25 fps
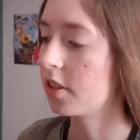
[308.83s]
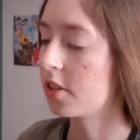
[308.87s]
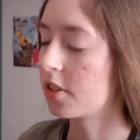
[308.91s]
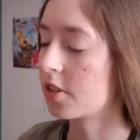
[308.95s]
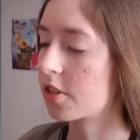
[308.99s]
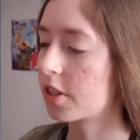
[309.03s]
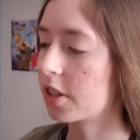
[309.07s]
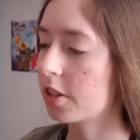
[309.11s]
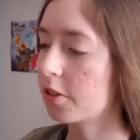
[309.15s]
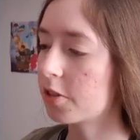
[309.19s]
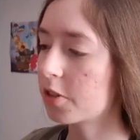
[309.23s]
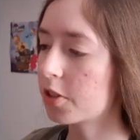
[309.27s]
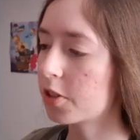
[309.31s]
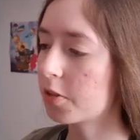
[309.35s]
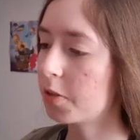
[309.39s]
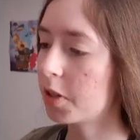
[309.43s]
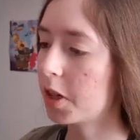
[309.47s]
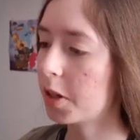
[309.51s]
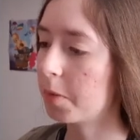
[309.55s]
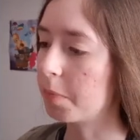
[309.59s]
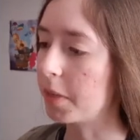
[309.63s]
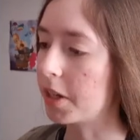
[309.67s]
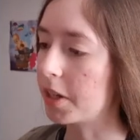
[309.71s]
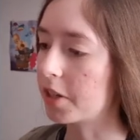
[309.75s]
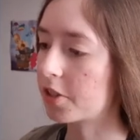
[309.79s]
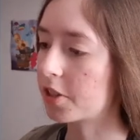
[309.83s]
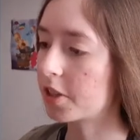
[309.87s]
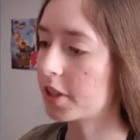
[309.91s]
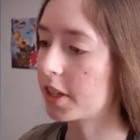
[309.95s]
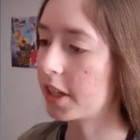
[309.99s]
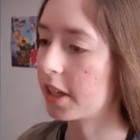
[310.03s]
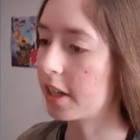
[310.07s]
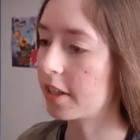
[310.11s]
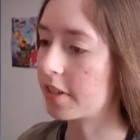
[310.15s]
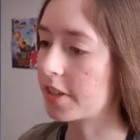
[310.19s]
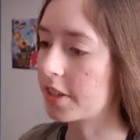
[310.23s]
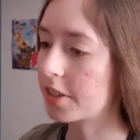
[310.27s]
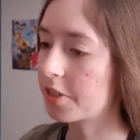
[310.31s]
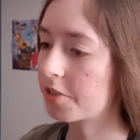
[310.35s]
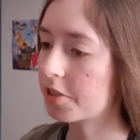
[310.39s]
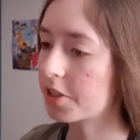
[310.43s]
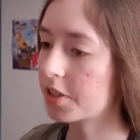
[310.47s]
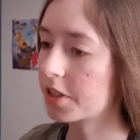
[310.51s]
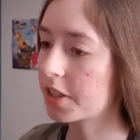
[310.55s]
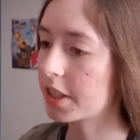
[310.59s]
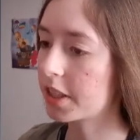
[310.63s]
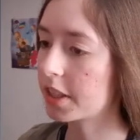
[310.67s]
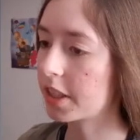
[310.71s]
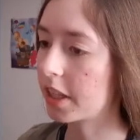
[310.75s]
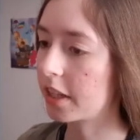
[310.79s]
So I also want to mention that it's
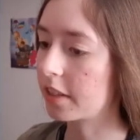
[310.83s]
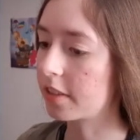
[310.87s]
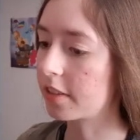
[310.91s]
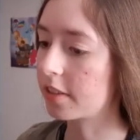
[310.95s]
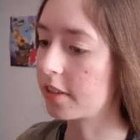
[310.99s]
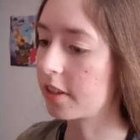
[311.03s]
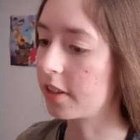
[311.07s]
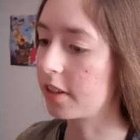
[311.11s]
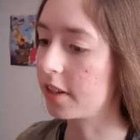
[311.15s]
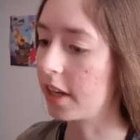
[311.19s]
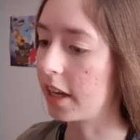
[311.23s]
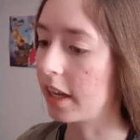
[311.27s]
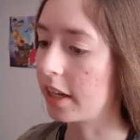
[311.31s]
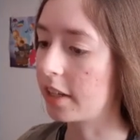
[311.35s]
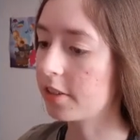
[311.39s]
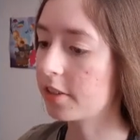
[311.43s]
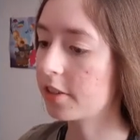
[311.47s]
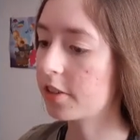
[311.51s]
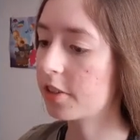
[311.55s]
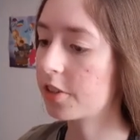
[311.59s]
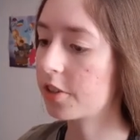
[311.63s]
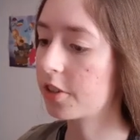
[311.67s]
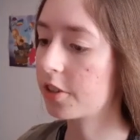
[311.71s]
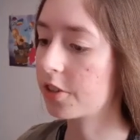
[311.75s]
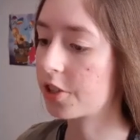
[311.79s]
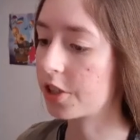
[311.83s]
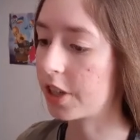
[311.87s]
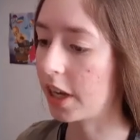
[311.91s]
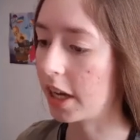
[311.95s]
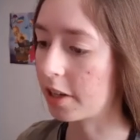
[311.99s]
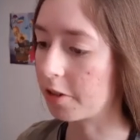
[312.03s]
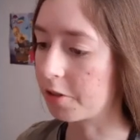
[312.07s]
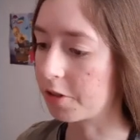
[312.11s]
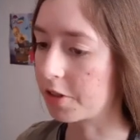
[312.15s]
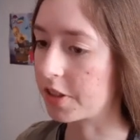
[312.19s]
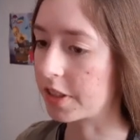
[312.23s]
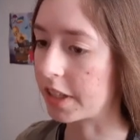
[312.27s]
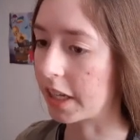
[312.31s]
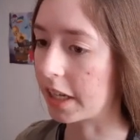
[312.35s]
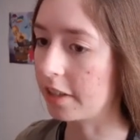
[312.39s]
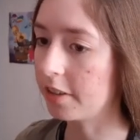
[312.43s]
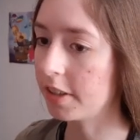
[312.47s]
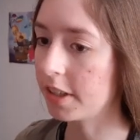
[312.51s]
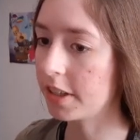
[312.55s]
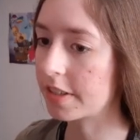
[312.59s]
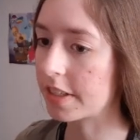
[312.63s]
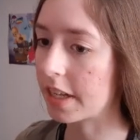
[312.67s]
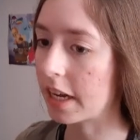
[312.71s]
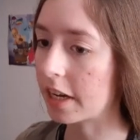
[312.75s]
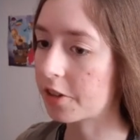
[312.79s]
interesting that the Elder Shadow Scale
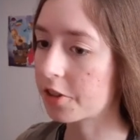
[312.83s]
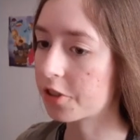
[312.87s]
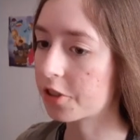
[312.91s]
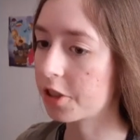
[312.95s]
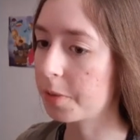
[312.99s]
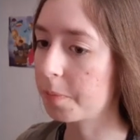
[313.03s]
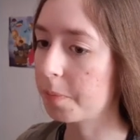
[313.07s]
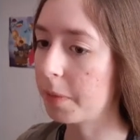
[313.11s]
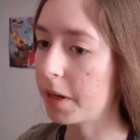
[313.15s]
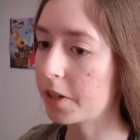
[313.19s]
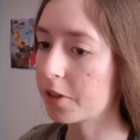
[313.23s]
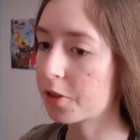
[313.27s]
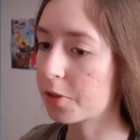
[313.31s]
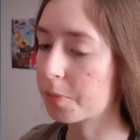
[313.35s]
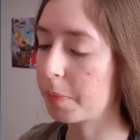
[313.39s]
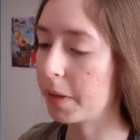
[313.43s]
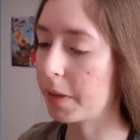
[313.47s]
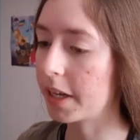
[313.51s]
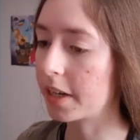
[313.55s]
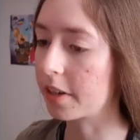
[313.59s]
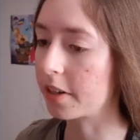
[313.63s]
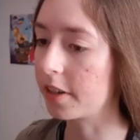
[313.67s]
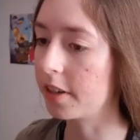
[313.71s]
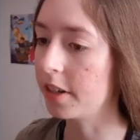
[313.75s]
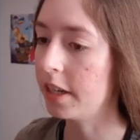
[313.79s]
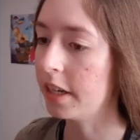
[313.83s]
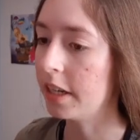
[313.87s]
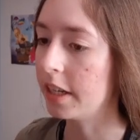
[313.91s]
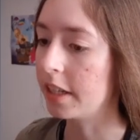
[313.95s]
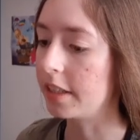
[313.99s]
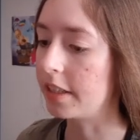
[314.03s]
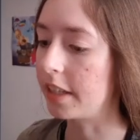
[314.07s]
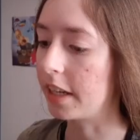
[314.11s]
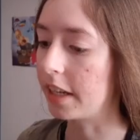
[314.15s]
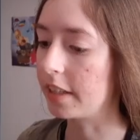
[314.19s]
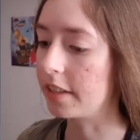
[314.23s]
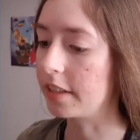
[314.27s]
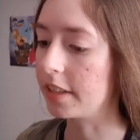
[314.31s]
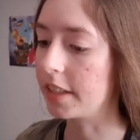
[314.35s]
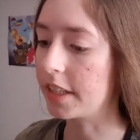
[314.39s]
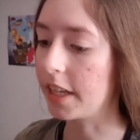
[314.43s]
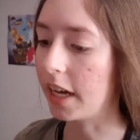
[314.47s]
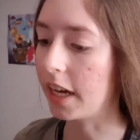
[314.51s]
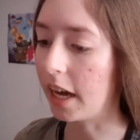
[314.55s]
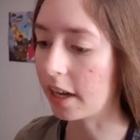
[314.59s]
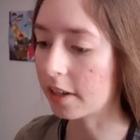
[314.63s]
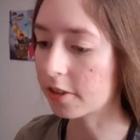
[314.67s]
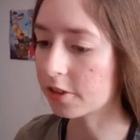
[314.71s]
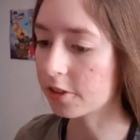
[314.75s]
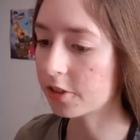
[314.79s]
is actually much better than the
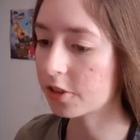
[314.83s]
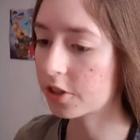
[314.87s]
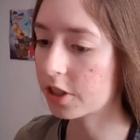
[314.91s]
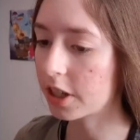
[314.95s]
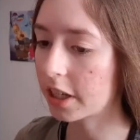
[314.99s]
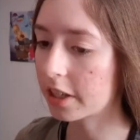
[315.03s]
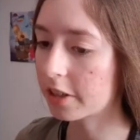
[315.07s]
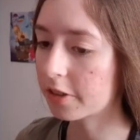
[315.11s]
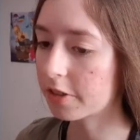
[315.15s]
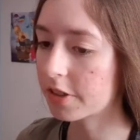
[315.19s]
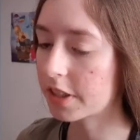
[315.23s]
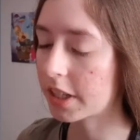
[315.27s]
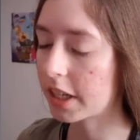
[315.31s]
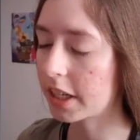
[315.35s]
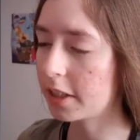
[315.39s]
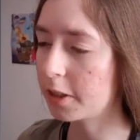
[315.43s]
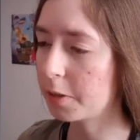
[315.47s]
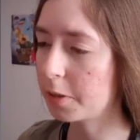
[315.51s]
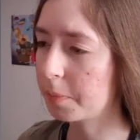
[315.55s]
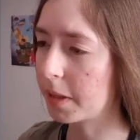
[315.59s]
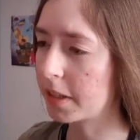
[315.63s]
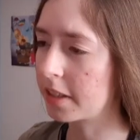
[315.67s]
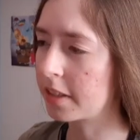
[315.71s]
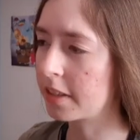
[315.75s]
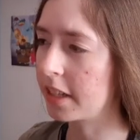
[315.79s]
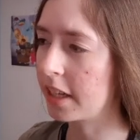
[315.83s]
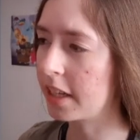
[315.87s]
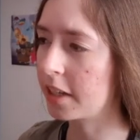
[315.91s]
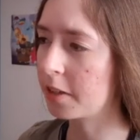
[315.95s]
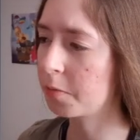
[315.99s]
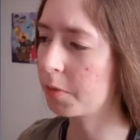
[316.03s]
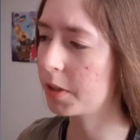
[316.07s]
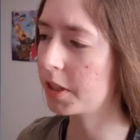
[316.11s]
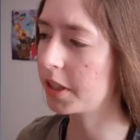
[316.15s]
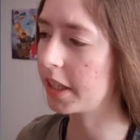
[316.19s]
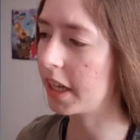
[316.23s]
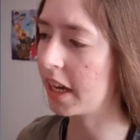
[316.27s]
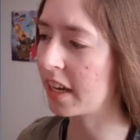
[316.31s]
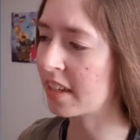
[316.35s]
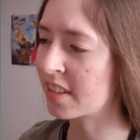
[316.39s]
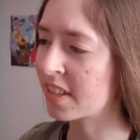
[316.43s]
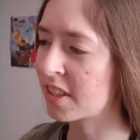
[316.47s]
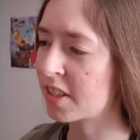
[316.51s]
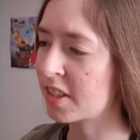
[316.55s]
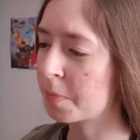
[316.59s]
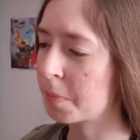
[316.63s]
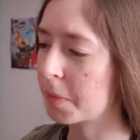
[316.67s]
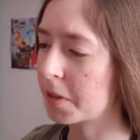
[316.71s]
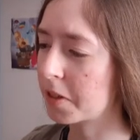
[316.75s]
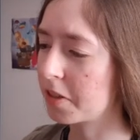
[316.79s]
Adult Shadow Scale, but then with the
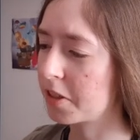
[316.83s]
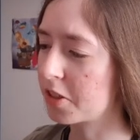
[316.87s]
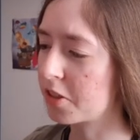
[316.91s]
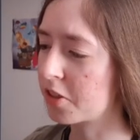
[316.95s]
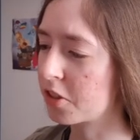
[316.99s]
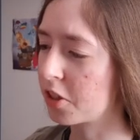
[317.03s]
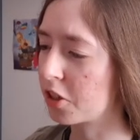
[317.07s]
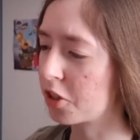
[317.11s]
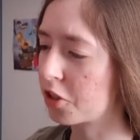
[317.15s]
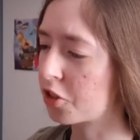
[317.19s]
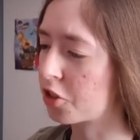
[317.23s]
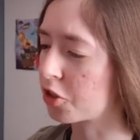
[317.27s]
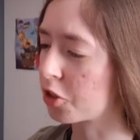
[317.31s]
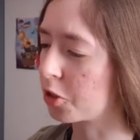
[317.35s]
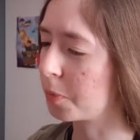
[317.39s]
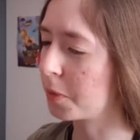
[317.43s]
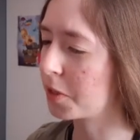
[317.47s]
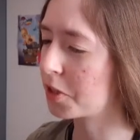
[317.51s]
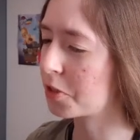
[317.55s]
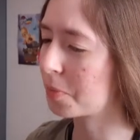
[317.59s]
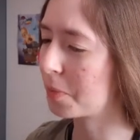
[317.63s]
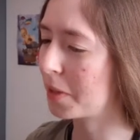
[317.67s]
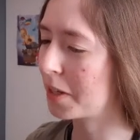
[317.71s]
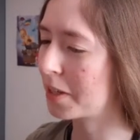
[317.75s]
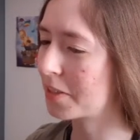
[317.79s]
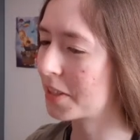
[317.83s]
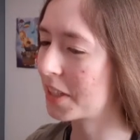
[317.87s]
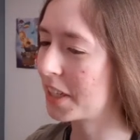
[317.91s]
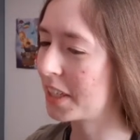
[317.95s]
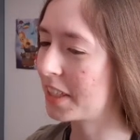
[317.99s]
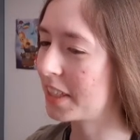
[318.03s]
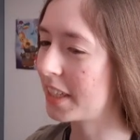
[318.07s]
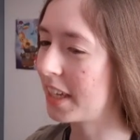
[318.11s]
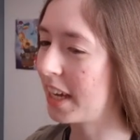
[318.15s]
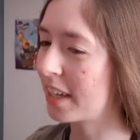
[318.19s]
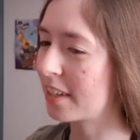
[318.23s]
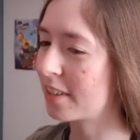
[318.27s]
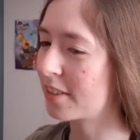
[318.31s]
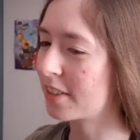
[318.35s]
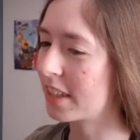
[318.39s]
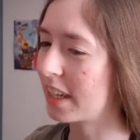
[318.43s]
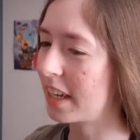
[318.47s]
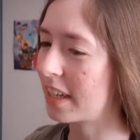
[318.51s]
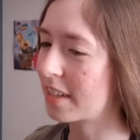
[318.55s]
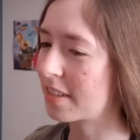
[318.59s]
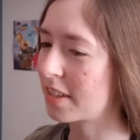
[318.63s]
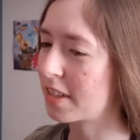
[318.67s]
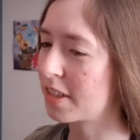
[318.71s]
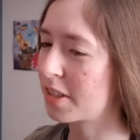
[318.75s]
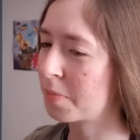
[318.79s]
Acid Spitter it's not so much better than the Adult
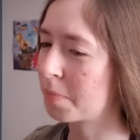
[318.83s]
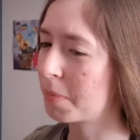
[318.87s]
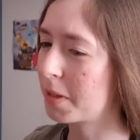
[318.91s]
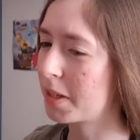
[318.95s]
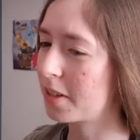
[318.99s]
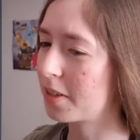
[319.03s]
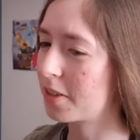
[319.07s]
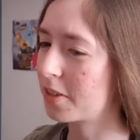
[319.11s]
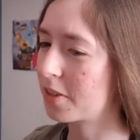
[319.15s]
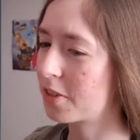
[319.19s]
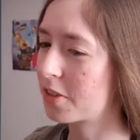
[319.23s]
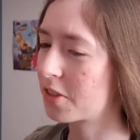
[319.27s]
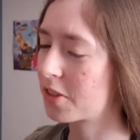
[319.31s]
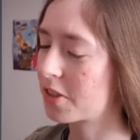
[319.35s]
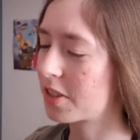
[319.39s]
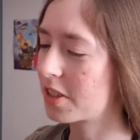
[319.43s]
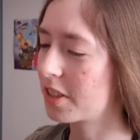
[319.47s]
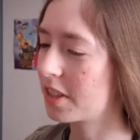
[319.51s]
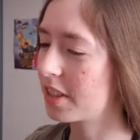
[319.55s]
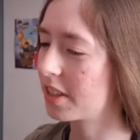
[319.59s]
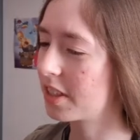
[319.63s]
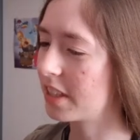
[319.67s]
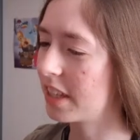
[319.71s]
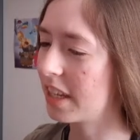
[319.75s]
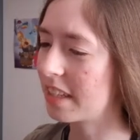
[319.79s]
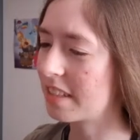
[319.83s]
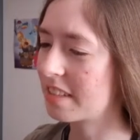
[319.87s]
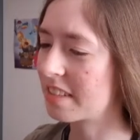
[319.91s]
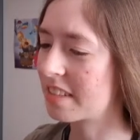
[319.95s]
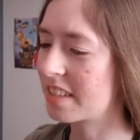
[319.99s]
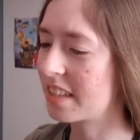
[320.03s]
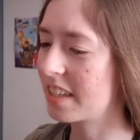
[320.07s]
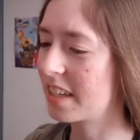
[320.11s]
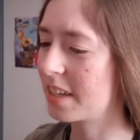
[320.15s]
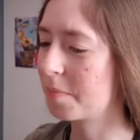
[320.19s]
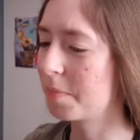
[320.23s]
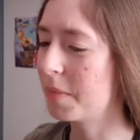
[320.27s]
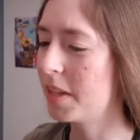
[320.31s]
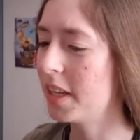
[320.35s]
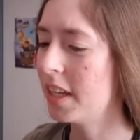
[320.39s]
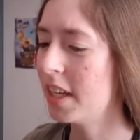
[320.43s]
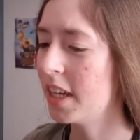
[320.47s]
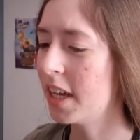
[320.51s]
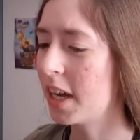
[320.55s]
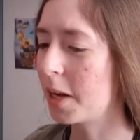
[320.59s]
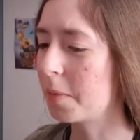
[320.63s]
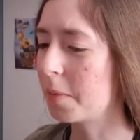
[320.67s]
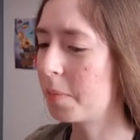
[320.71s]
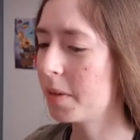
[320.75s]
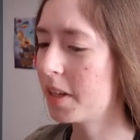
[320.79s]
Acid Spitter, so that's
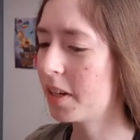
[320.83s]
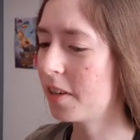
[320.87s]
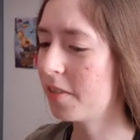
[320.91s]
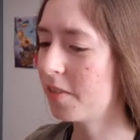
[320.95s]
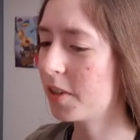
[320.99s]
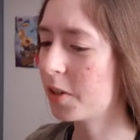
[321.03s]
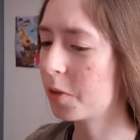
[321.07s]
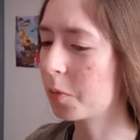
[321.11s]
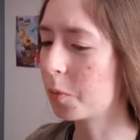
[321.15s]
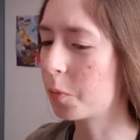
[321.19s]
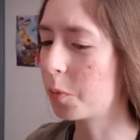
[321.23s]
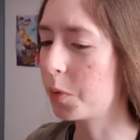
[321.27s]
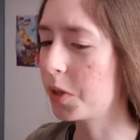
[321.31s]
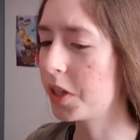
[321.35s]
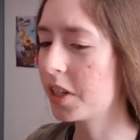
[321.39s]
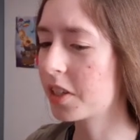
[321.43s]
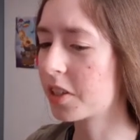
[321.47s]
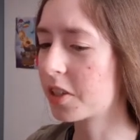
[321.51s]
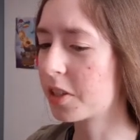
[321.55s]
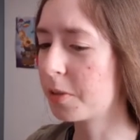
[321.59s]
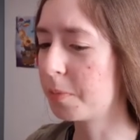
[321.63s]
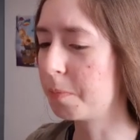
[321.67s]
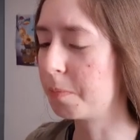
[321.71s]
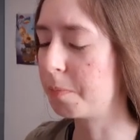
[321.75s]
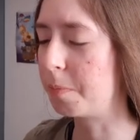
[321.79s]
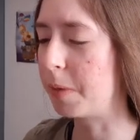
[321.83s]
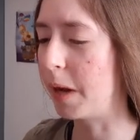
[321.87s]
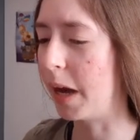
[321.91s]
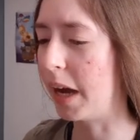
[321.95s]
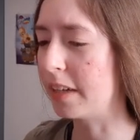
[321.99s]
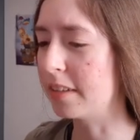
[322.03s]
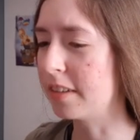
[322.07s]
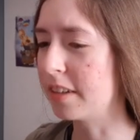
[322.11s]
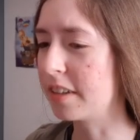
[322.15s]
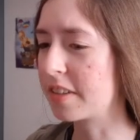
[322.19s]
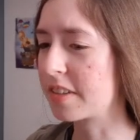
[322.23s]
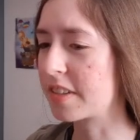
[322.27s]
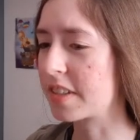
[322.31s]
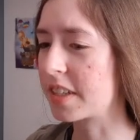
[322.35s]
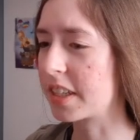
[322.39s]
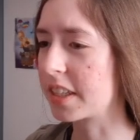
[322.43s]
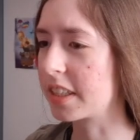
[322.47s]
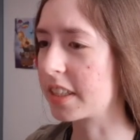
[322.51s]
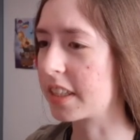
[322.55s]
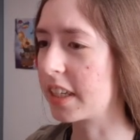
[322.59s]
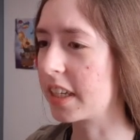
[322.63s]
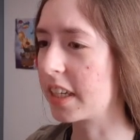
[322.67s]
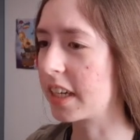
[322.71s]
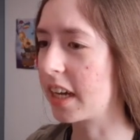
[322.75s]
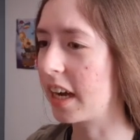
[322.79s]
a bit of a weird balancing
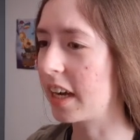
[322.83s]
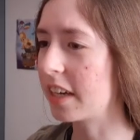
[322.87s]
thing.